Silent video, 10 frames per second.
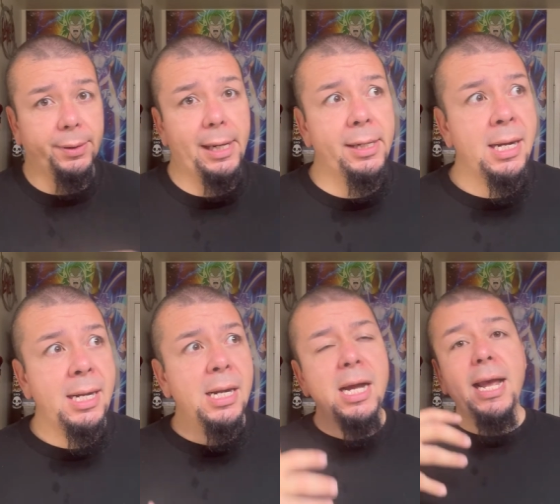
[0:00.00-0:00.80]
right?
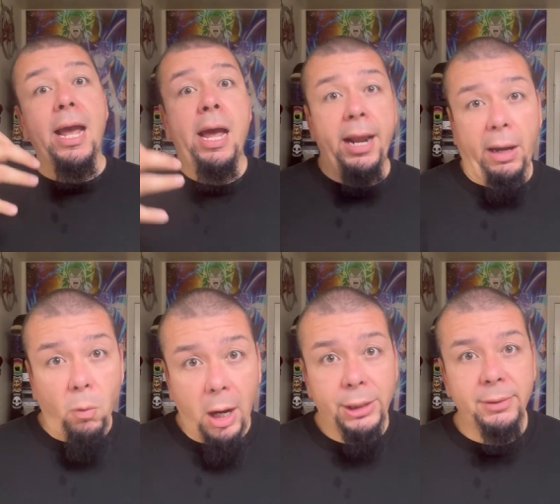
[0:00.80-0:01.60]
And I
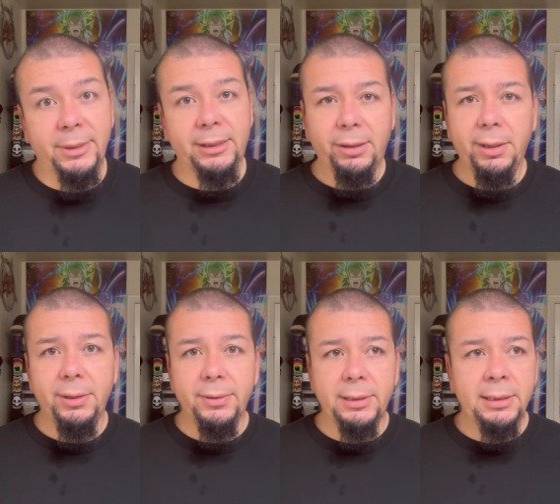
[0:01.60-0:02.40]
washed my
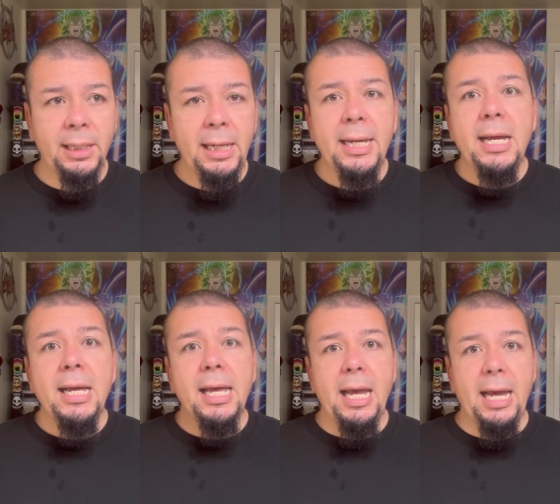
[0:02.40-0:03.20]
clothes
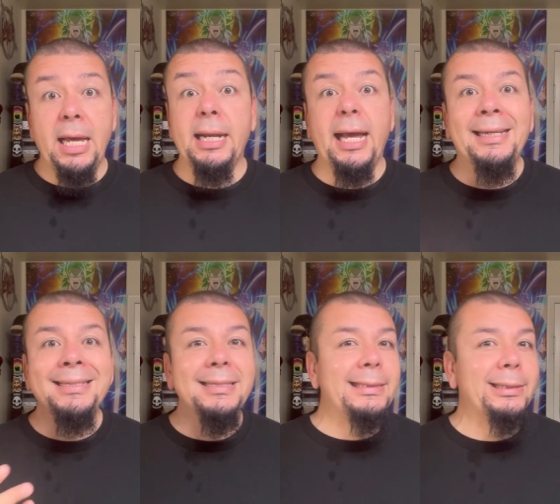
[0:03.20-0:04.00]
and I
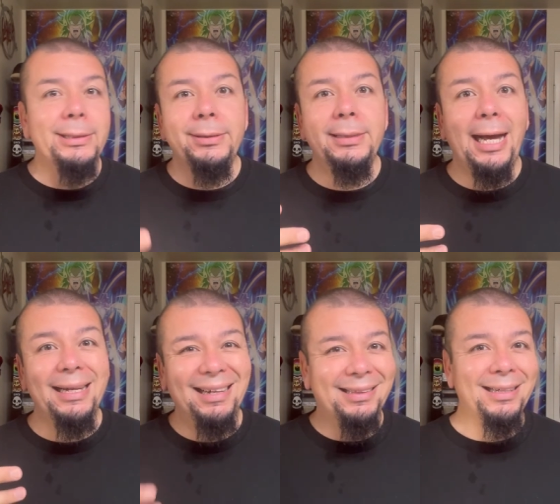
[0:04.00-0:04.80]
can still, I
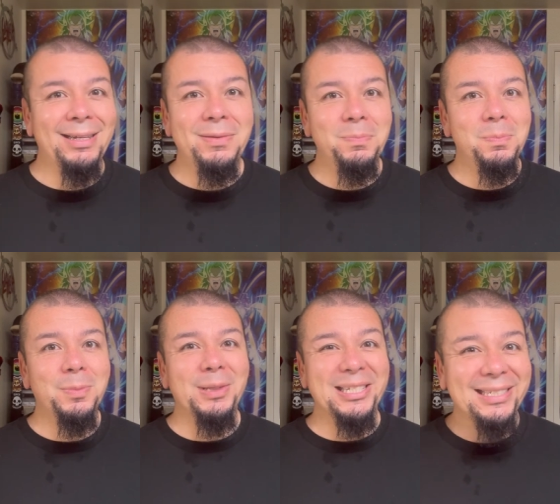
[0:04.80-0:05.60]
got the,
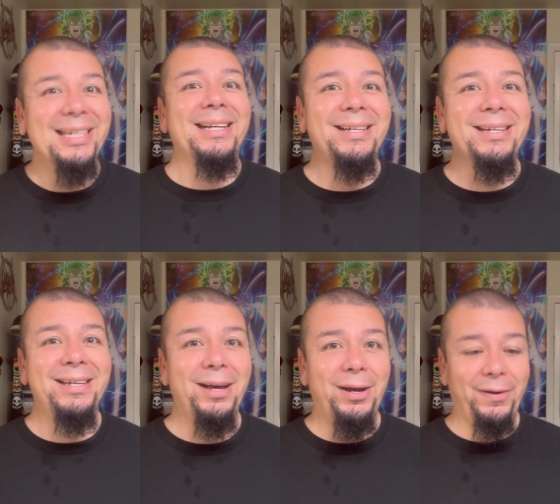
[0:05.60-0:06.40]
the scent
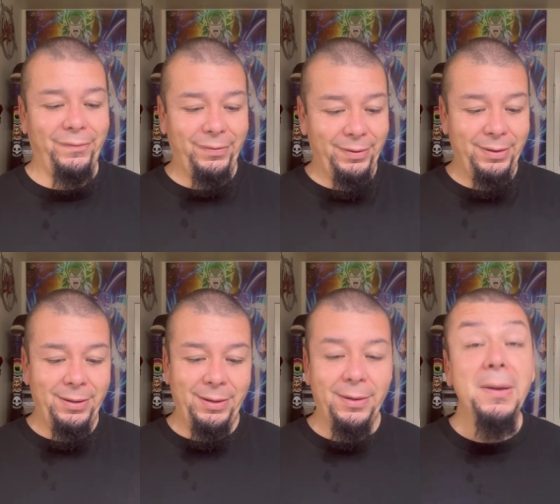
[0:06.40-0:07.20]
of
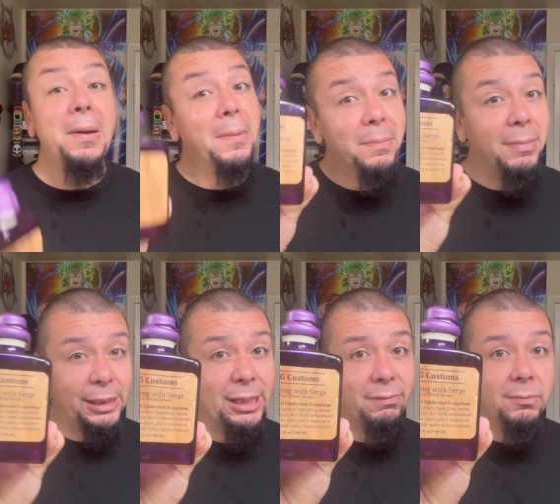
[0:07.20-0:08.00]
my
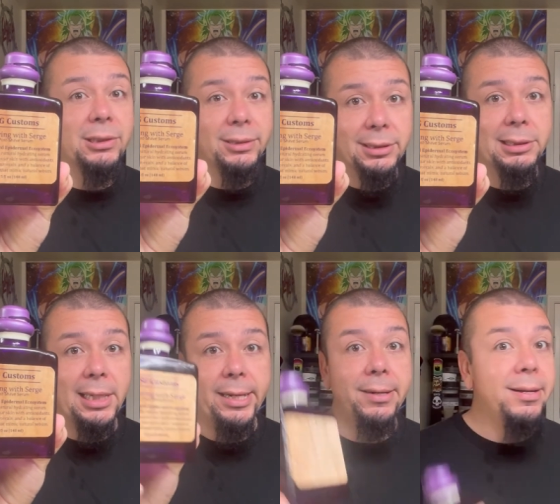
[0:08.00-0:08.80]
shaving Serge
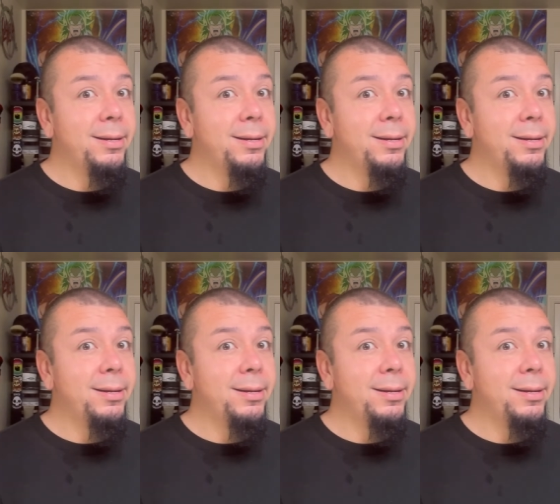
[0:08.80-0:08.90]
scent